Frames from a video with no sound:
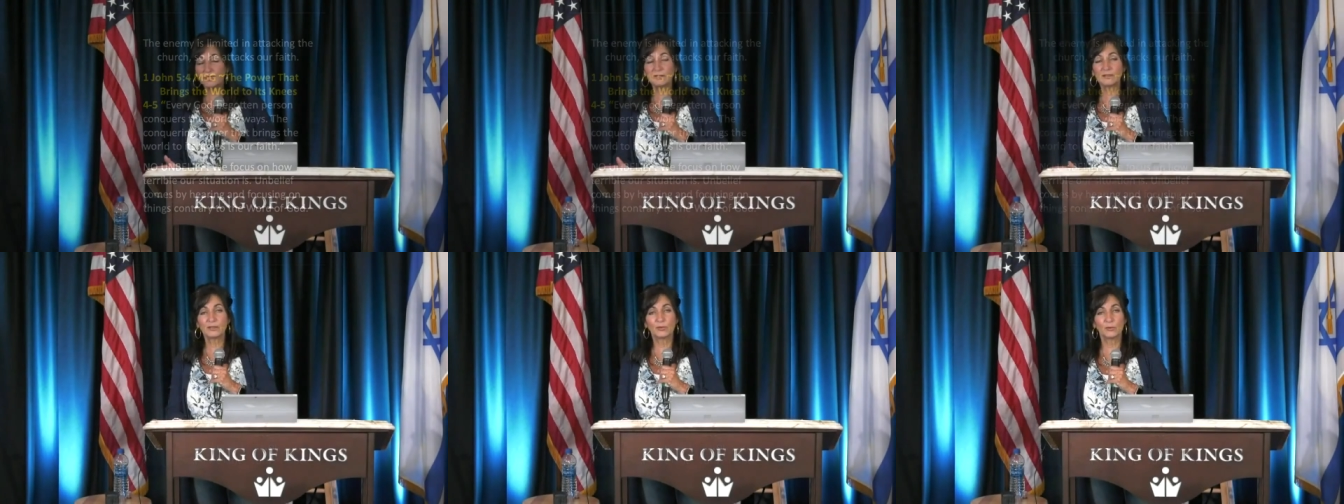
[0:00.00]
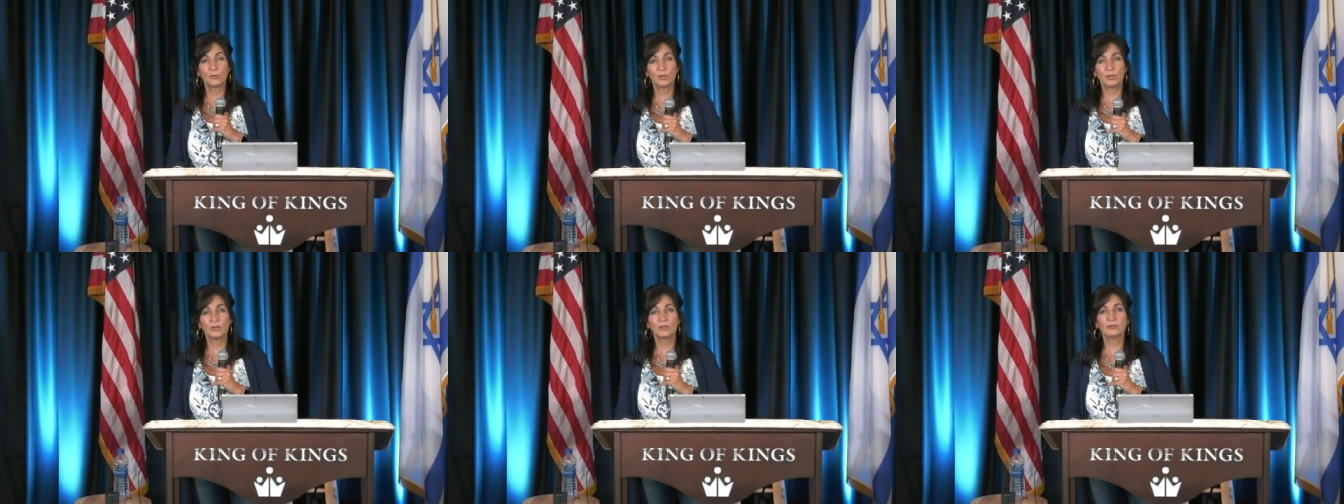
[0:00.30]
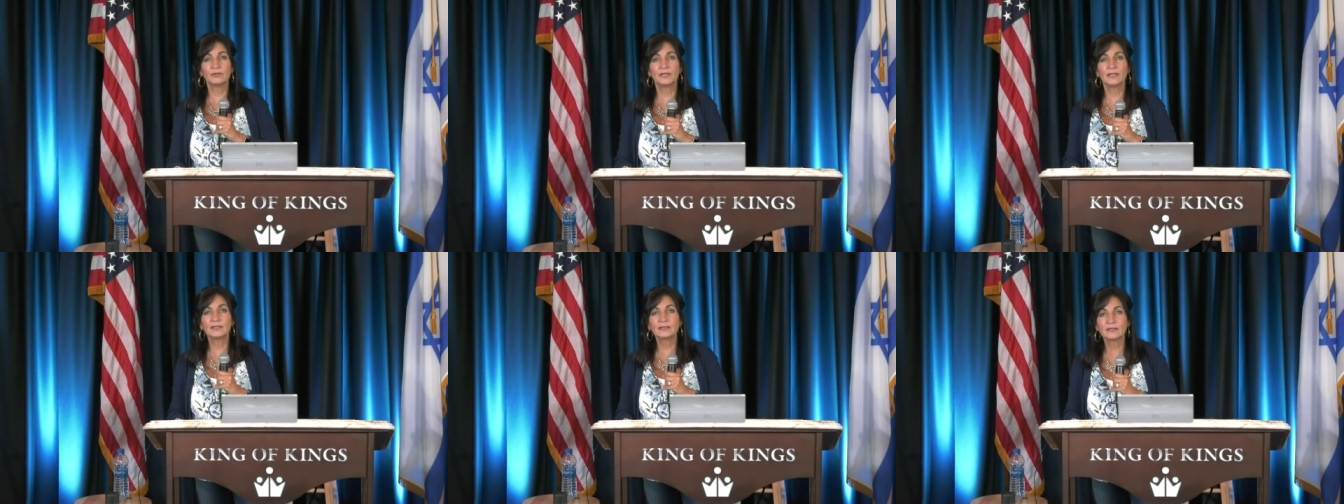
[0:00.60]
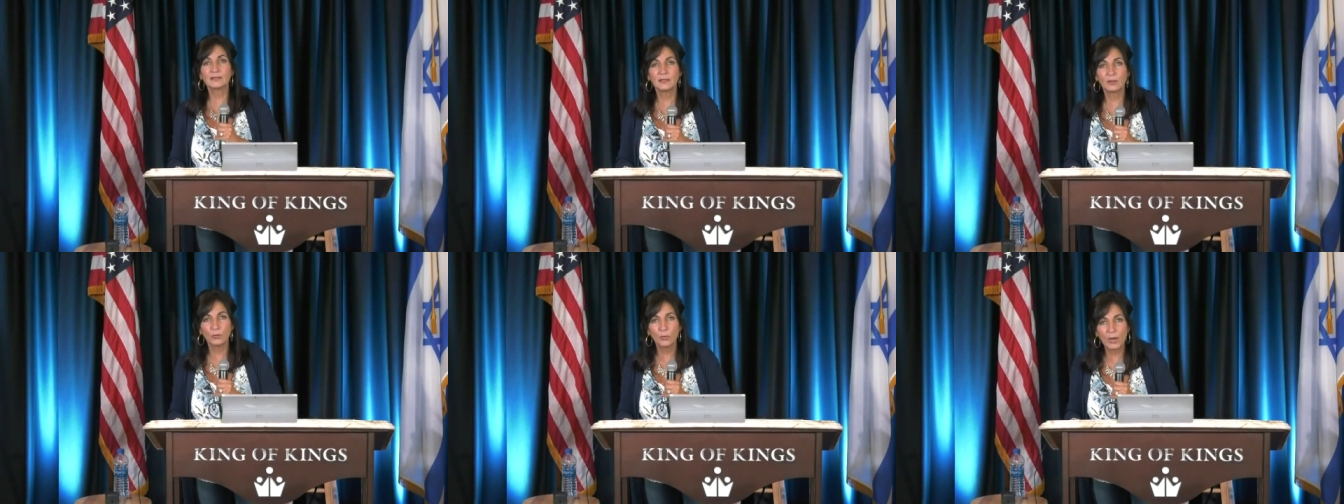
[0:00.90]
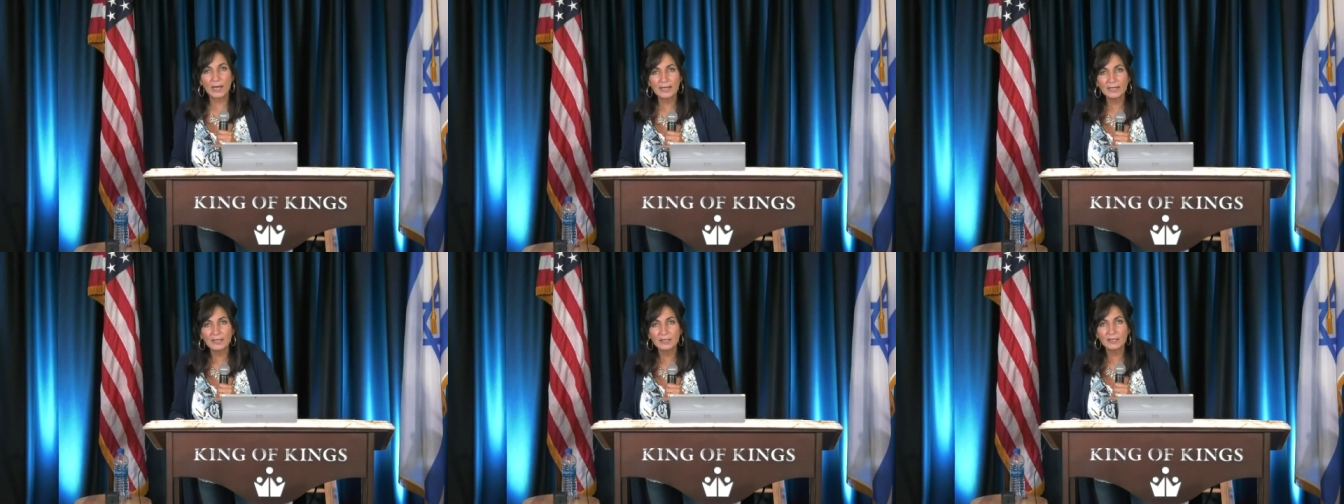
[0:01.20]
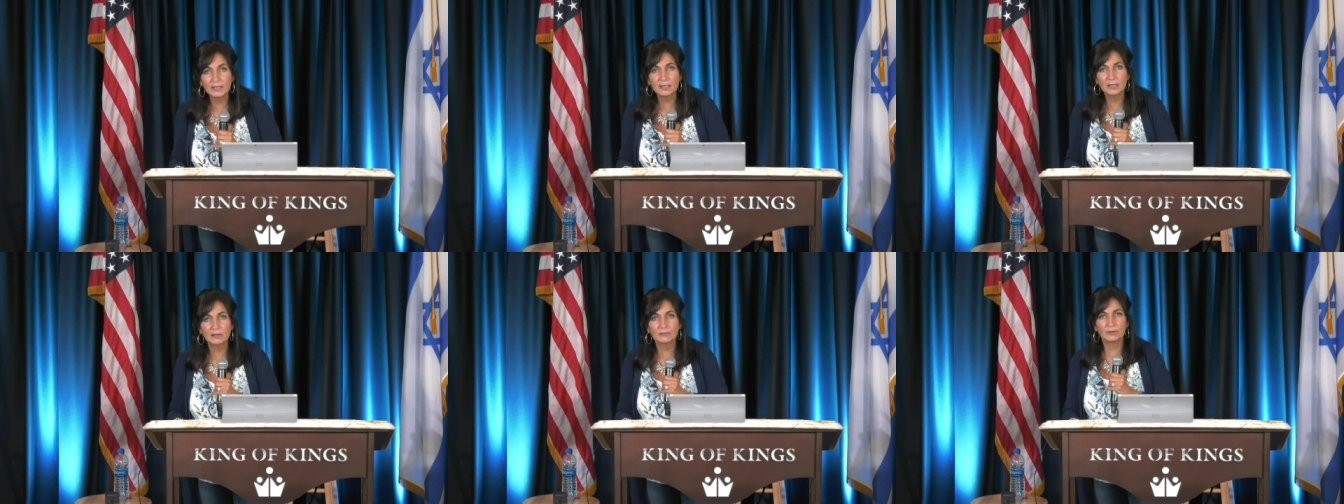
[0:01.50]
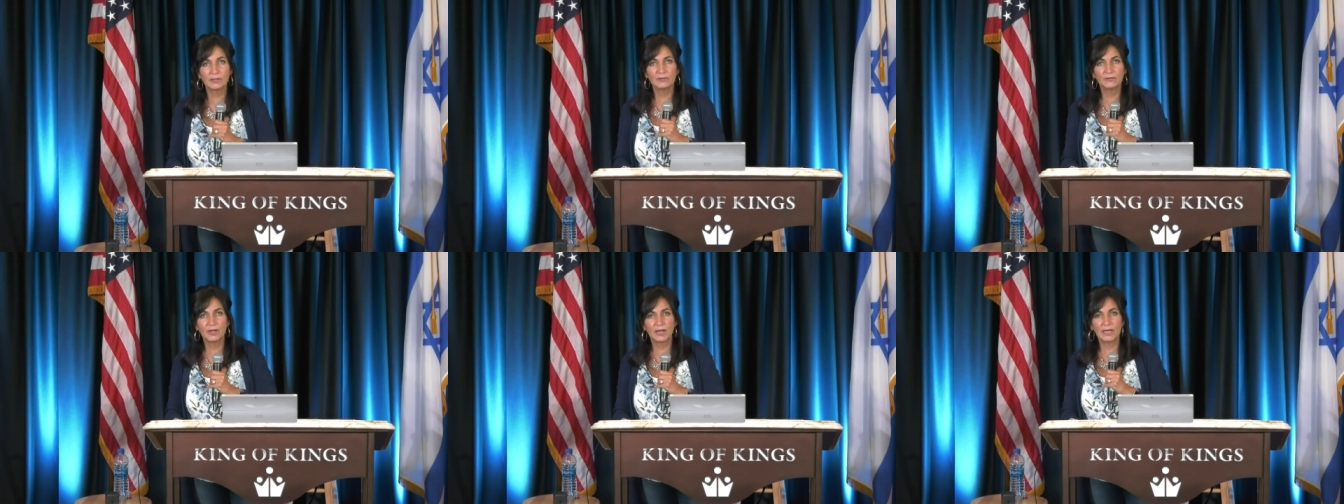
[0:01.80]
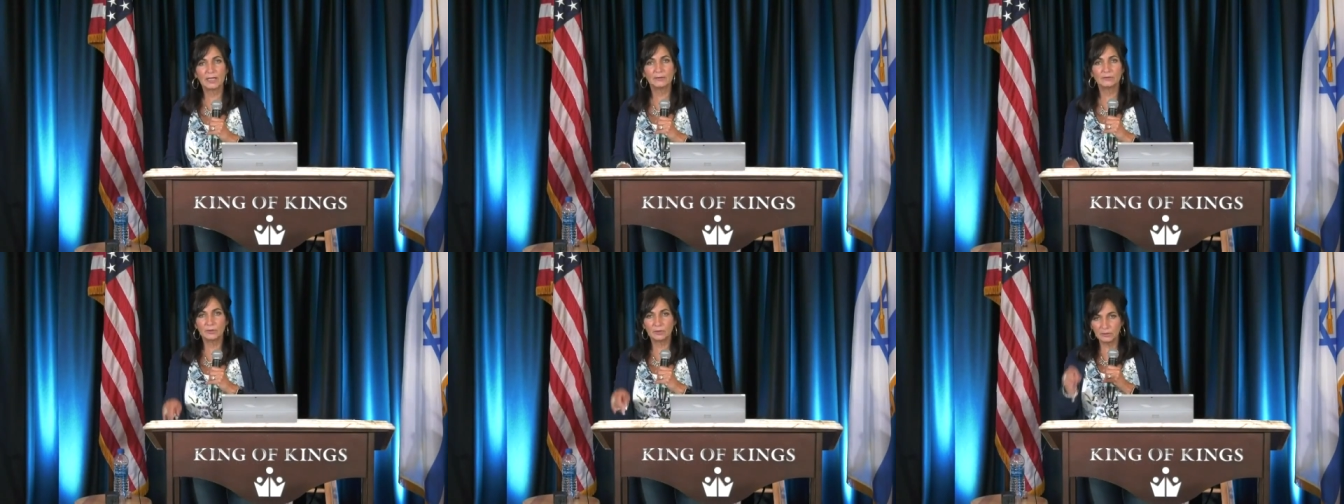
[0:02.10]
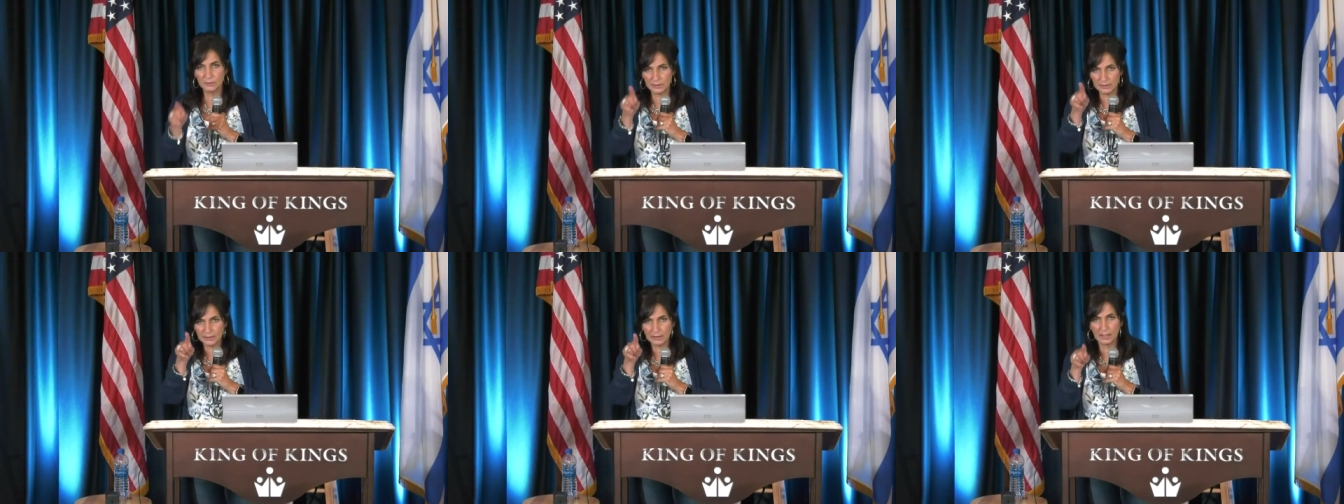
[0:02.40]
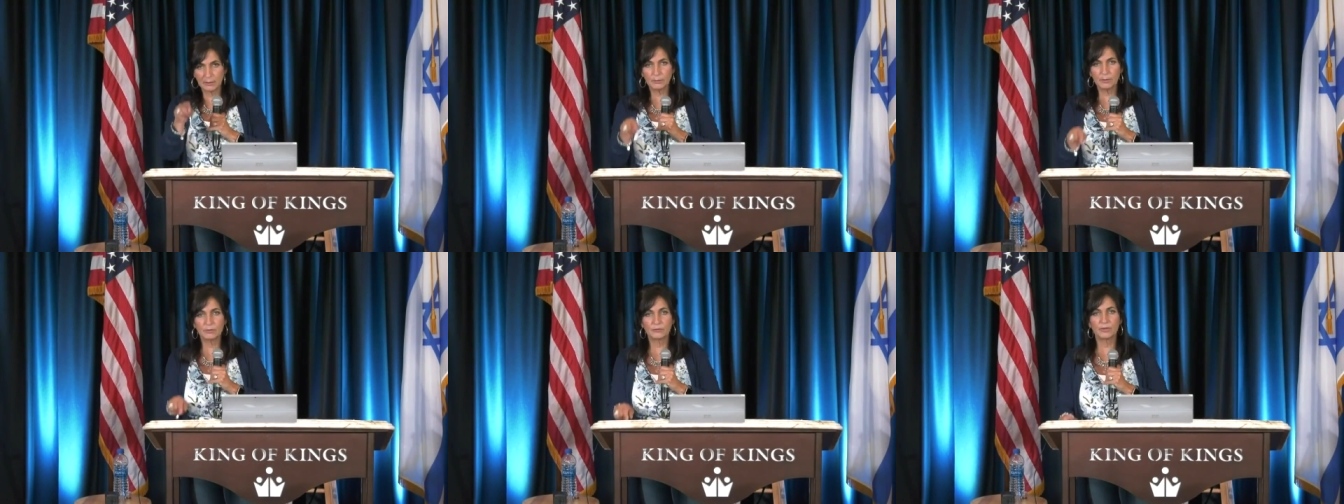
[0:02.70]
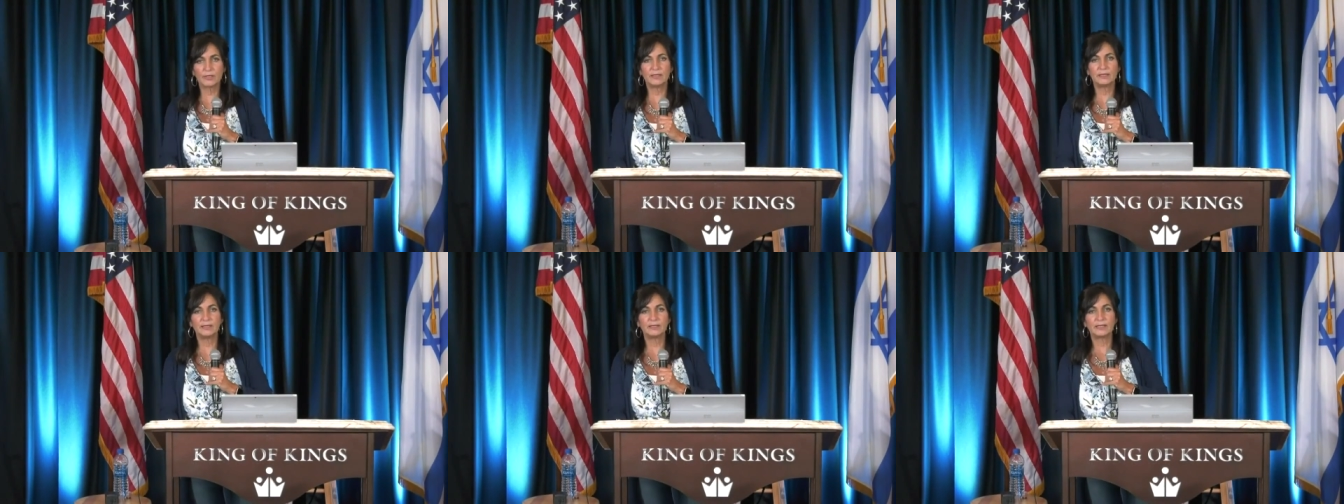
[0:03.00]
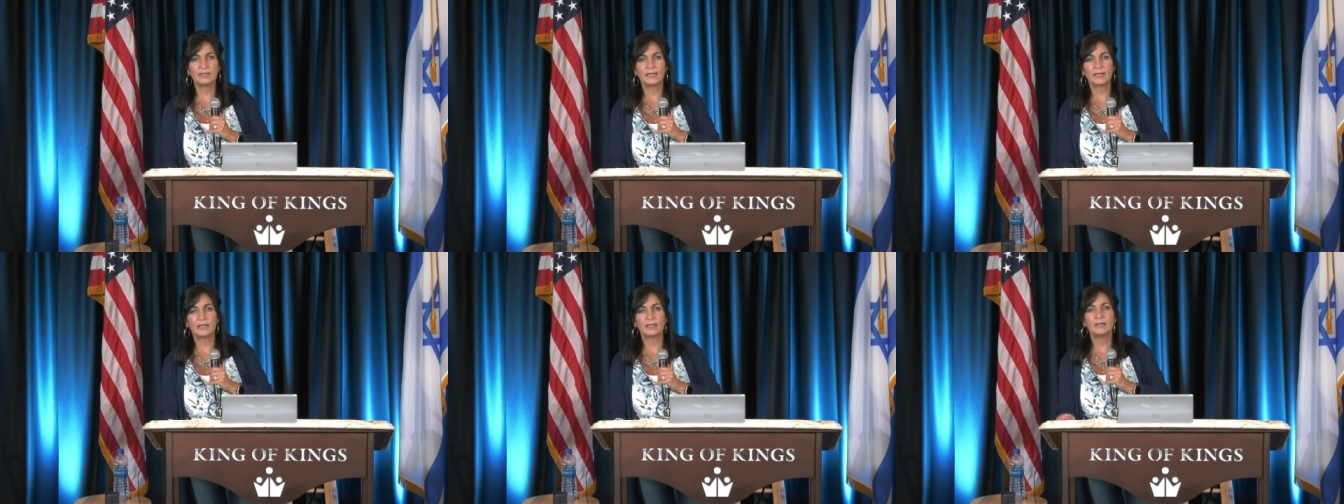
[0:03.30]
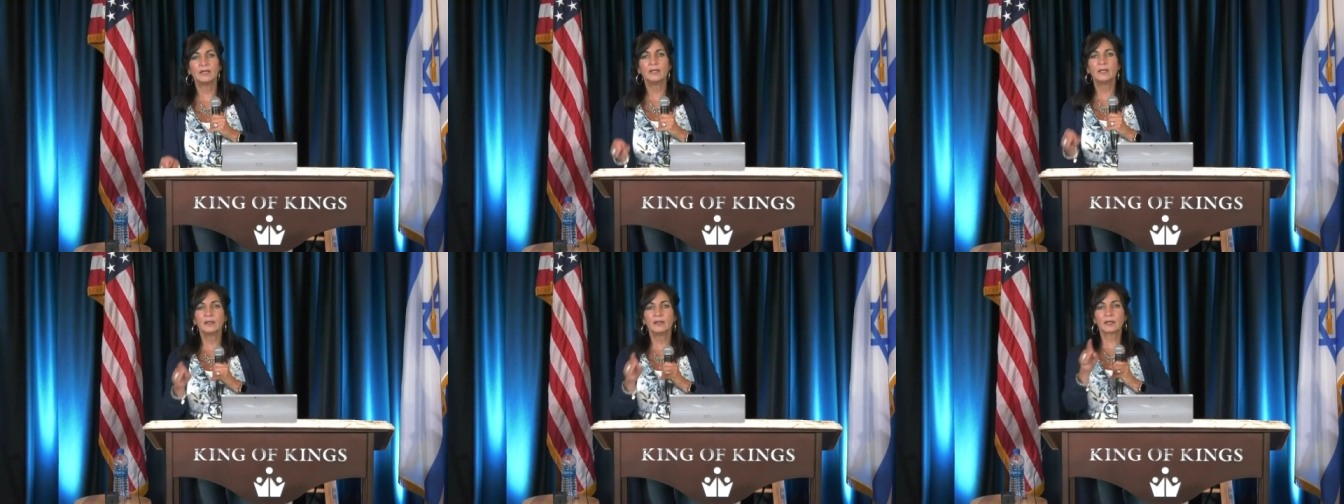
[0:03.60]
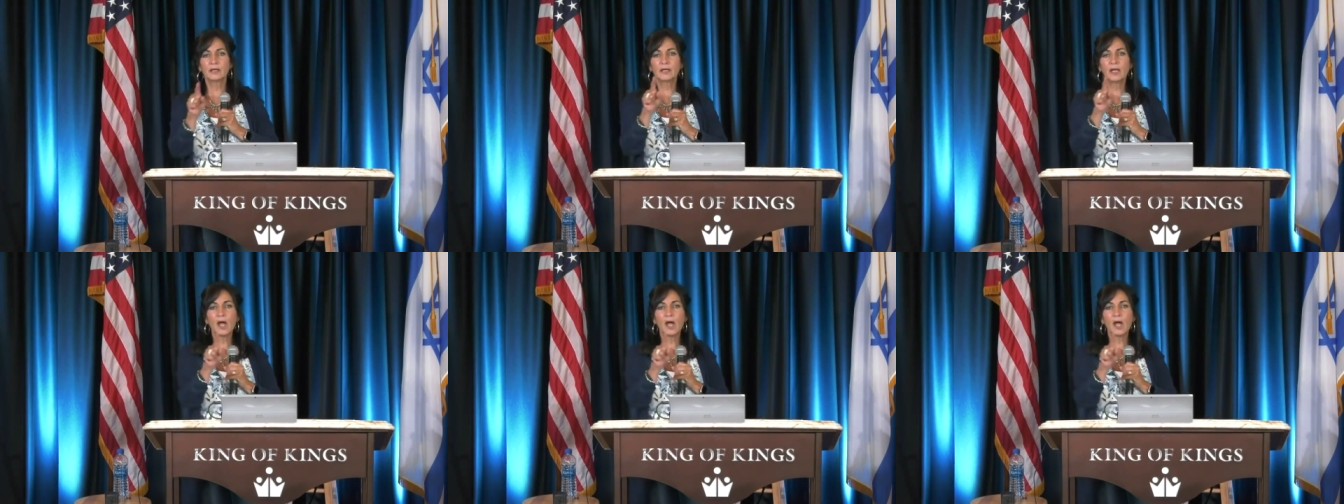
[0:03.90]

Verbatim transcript: you think the world needs an awakening and revival? Listen, I'm going to read it again.